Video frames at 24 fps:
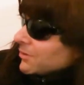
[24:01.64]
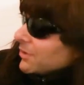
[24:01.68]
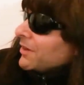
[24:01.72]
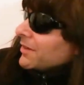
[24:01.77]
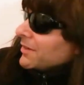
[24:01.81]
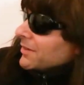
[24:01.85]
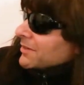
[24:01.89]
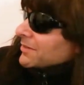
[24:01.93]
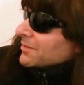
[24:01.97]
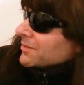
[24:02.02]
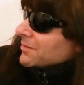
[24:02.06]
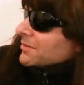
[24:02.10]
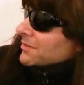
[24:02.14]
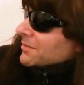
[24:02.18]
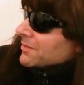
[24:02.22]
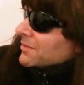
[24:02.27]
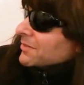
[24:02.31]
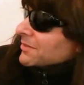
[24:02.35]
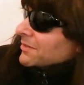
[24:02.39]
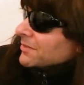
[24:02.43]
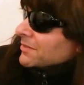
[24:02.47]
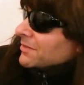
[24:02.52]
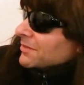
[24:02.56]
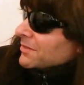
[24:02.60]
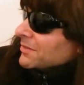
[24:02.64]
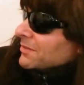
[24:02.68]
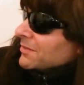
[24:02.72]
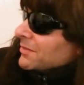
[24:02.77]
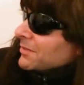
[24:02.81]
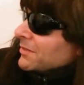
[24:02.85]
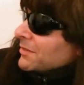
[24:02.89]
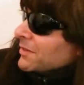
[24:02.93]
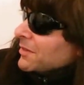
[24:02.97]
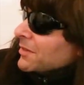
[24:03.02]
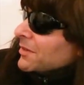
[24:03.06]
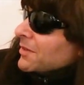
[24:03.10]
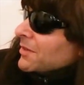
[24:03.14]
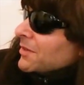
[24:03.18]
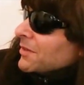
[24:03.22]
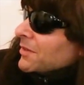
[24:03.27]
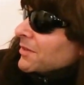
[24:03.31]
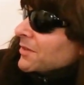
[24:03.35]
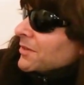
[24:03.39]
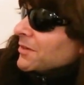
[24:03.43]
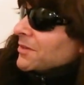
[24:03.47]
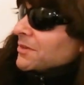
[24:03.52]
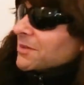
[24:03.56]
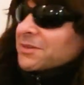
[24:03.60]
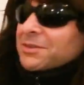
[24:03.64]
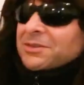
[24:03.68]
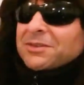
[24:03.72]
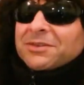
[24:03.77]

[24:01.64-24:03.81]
(not speaking)